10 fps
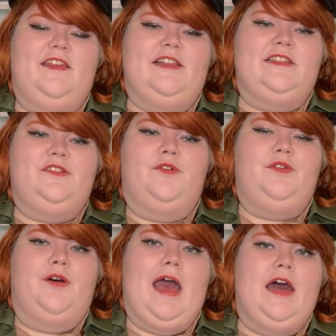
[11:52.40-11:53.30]
they just don't
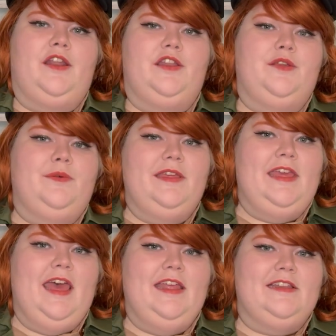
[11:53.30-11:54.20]
know how to do it
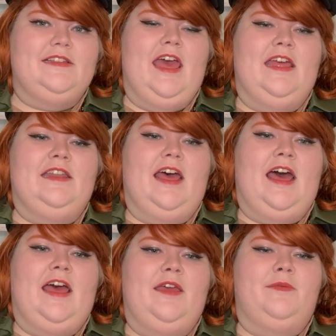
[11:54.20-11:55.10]
yet. And
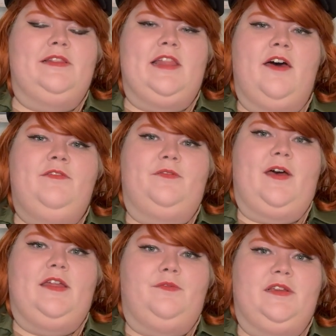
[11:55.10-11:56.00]
I would love to
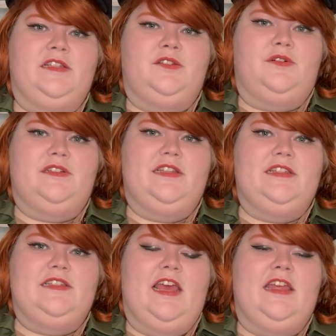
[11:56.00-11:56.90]
provide
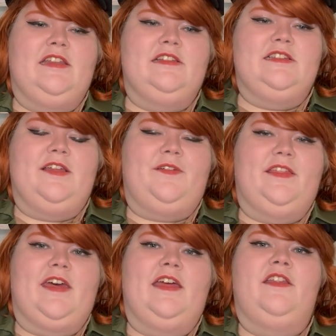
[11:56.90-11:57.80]
resources and stuff like
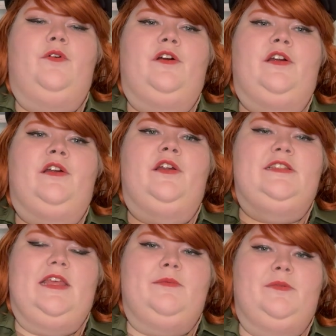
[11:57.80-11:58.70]
that for
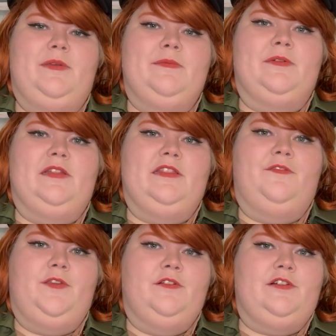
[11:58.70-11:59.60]
disabled people in the
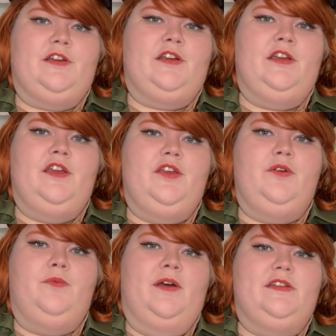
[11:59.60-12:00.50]
future
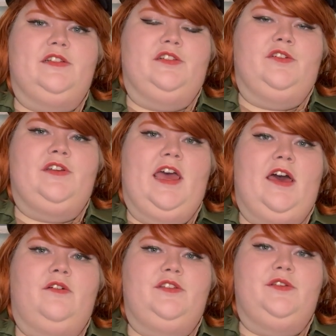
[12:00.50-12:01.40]
who want to learn
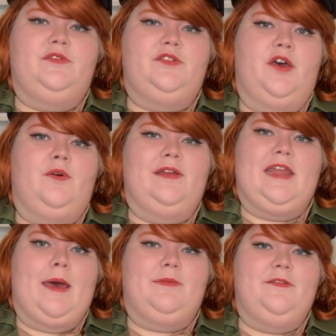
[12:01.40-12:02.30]
how to sew
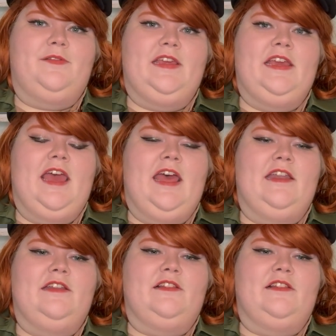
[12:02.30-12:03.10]
adaptively and